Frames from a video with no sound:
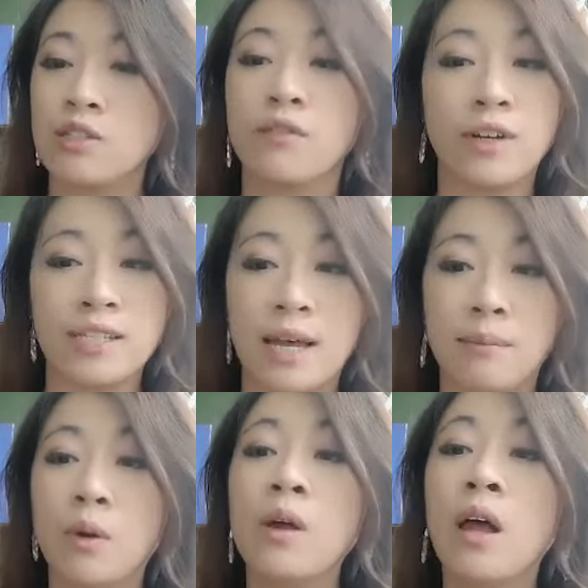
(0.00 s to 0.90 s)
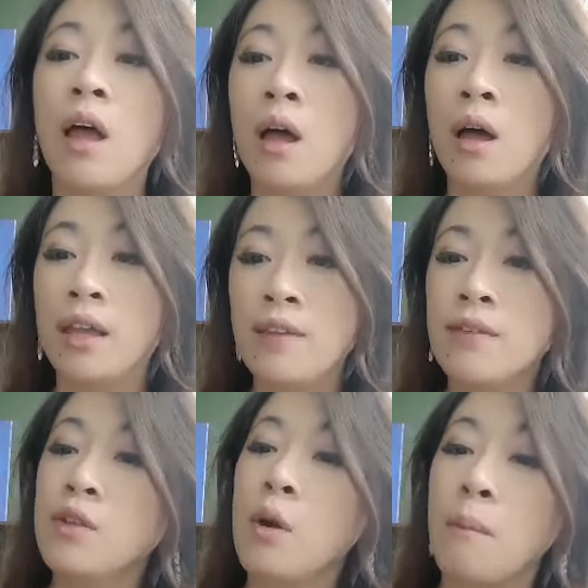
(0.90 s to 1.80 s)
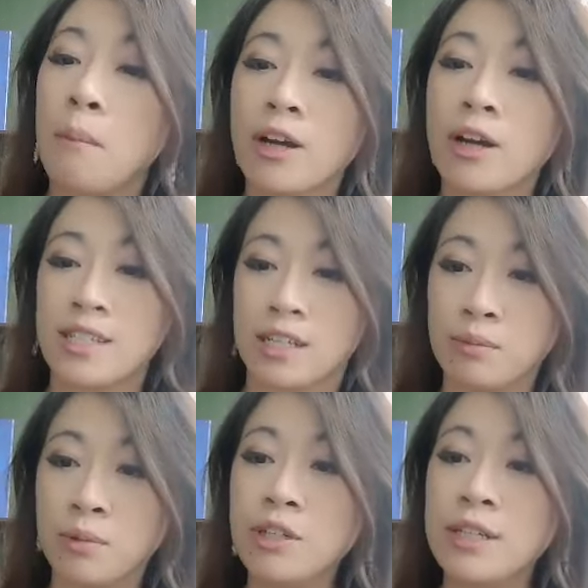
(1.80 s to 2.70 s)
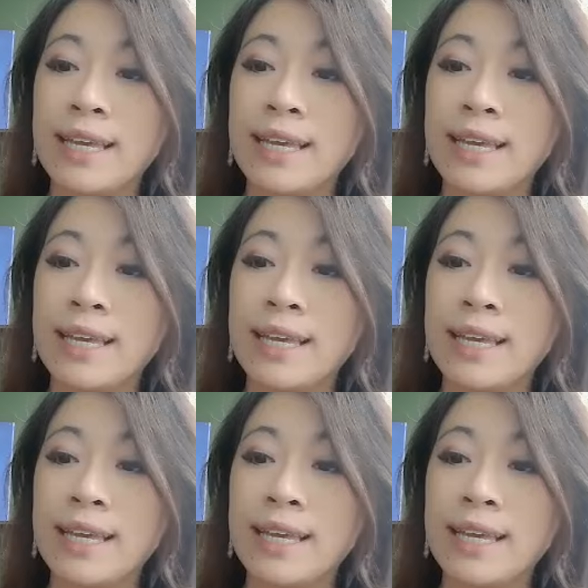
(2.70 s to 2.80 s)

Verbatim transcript: So, for example, even though Mark Zuckerberg